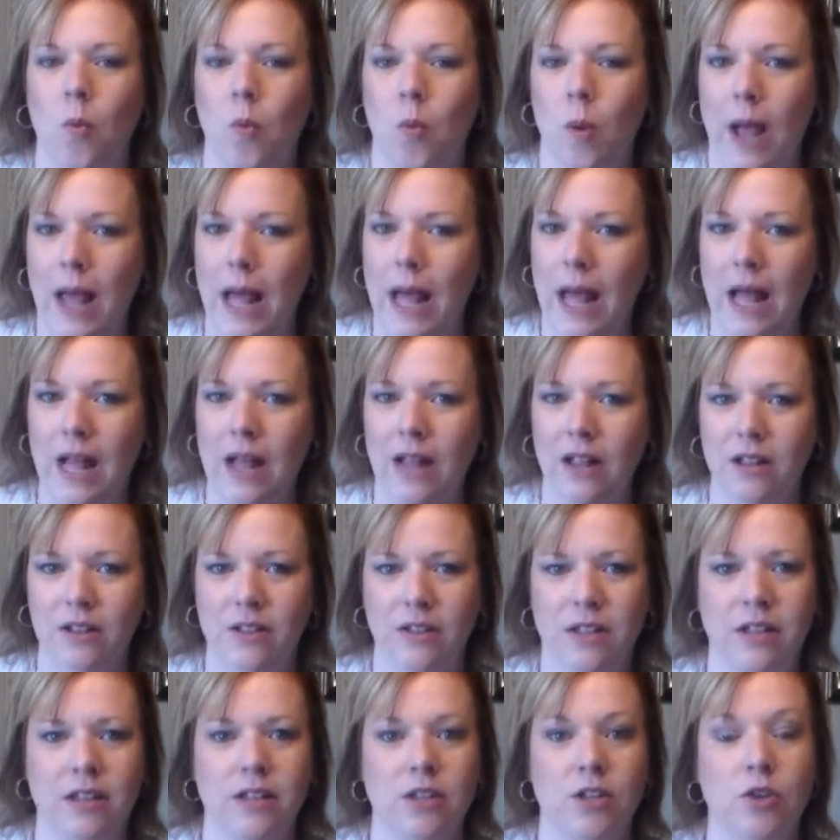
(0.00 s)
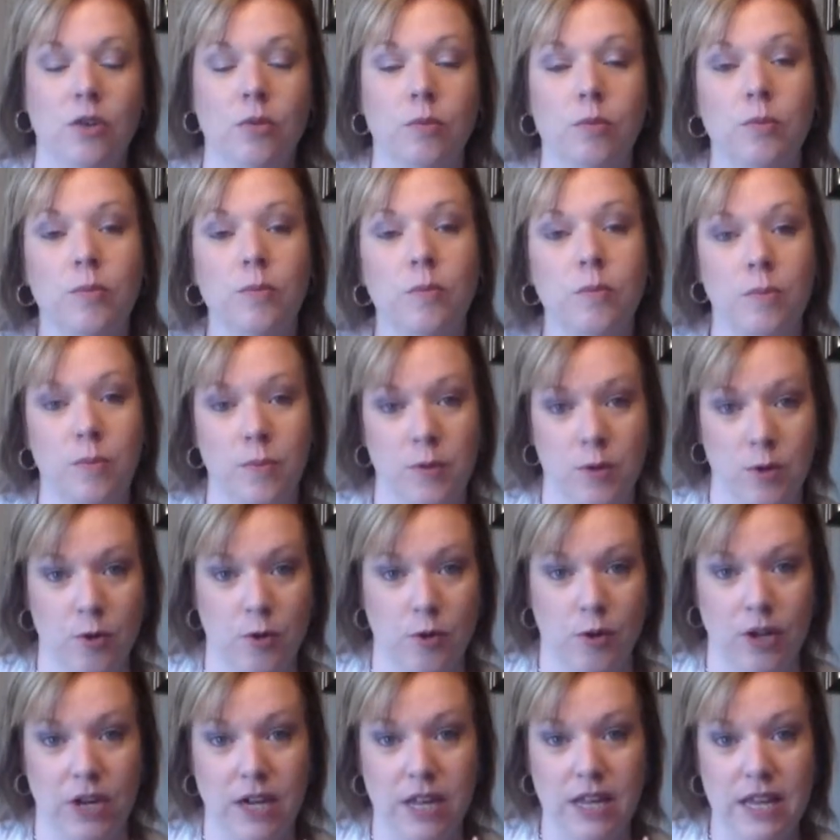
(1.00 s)
Well,
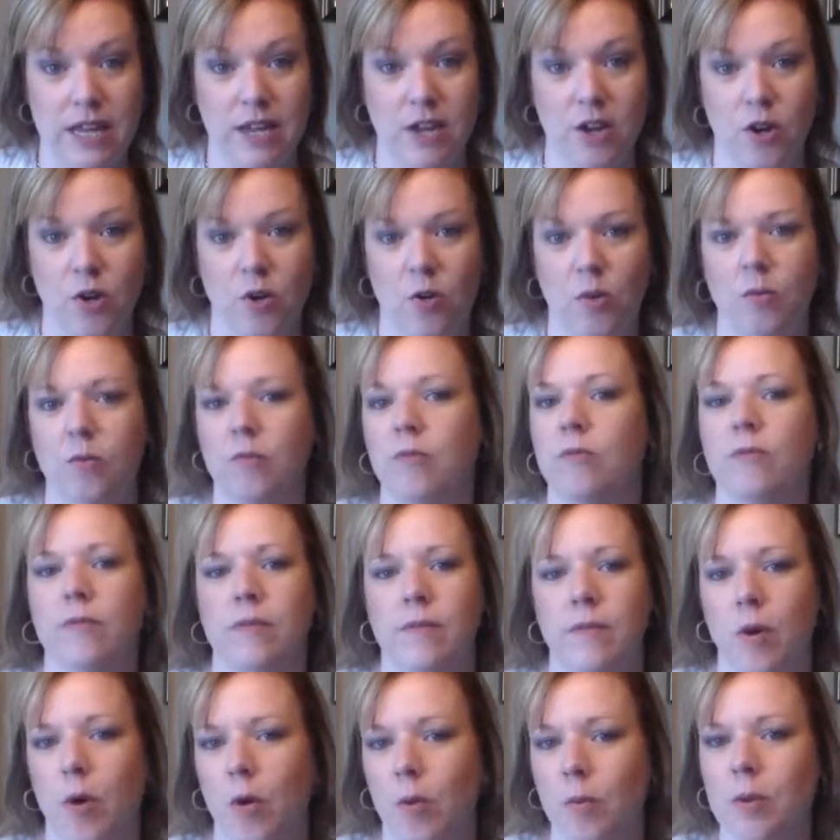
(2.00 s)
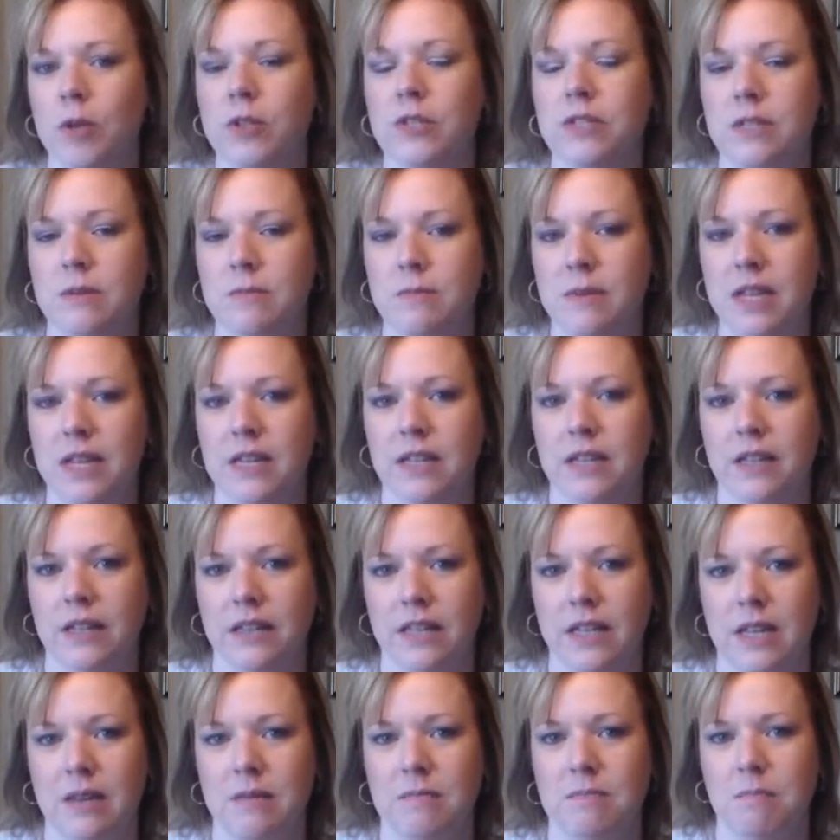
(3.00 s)
you're going to hear almost
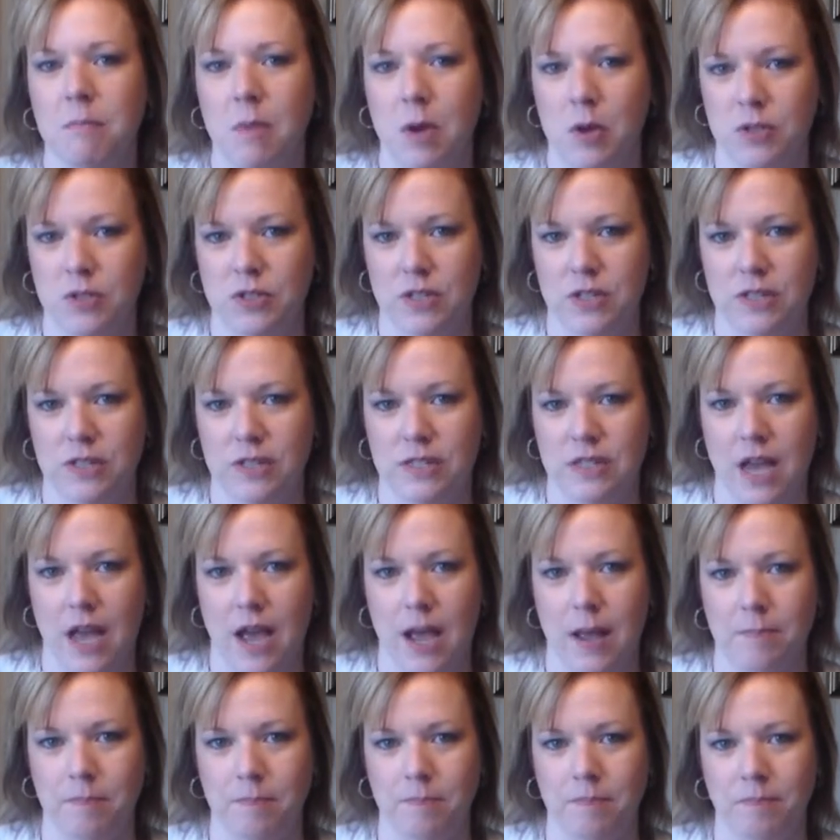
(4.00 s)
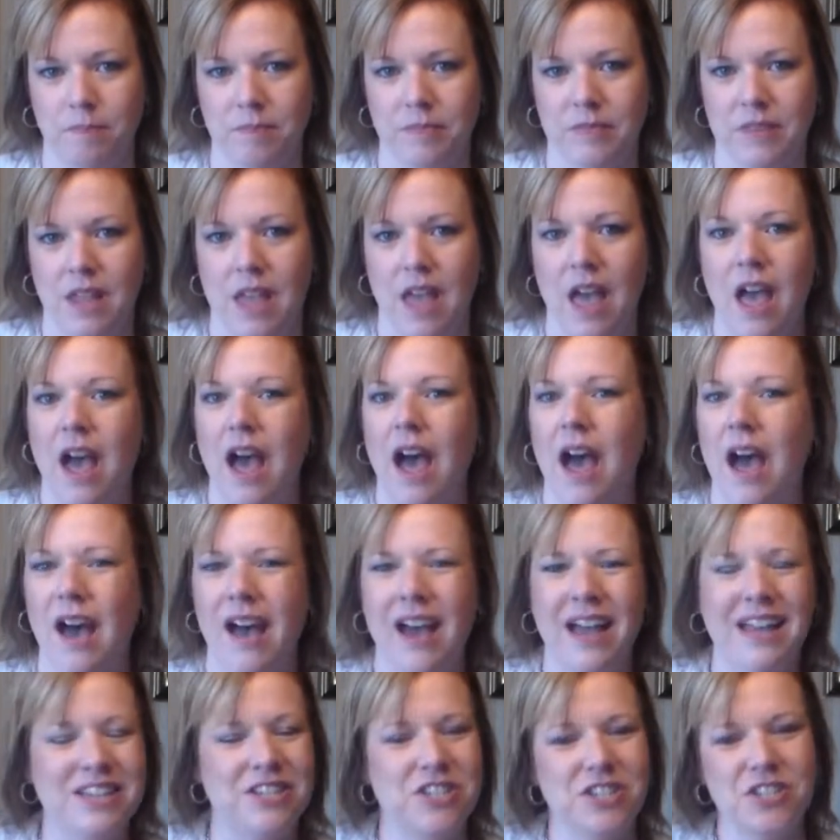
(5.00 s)
immediately, most of the time,
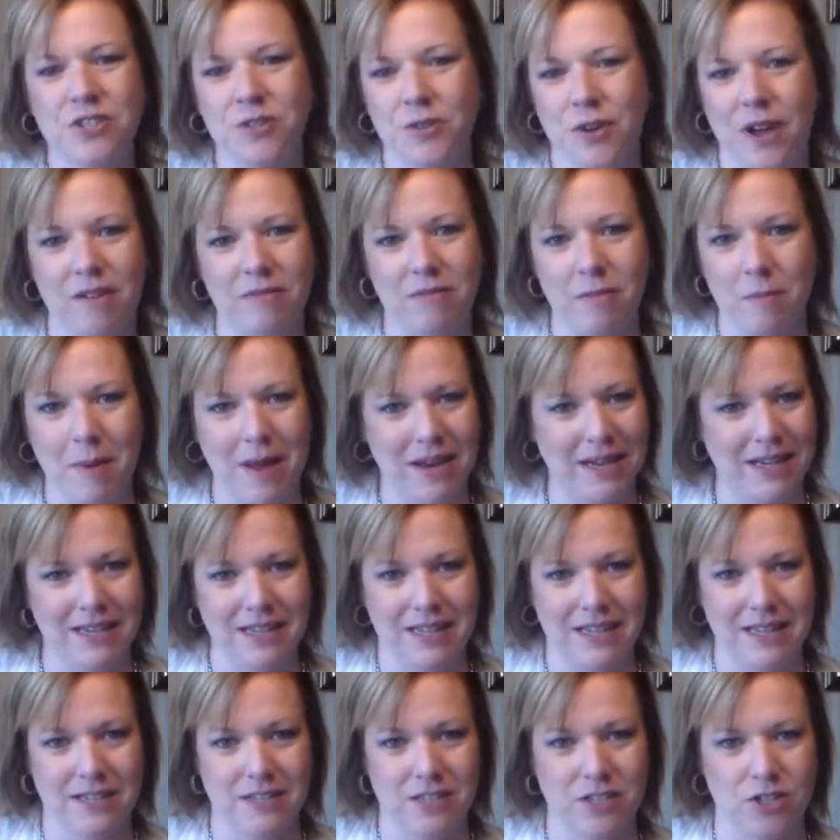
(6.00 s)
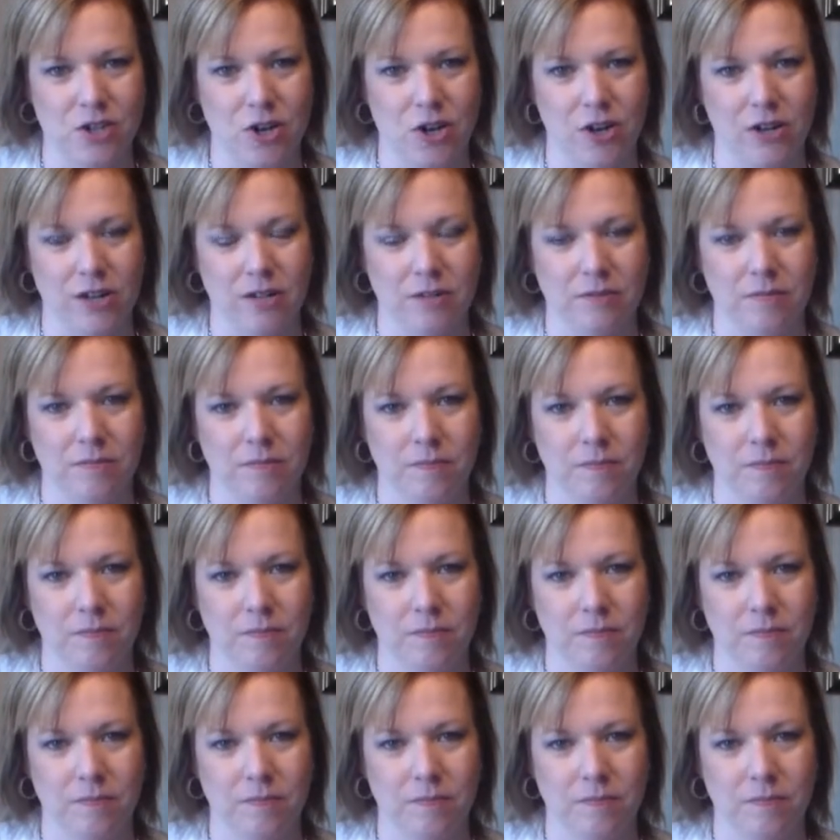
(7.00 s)
I just don't have the money to get started.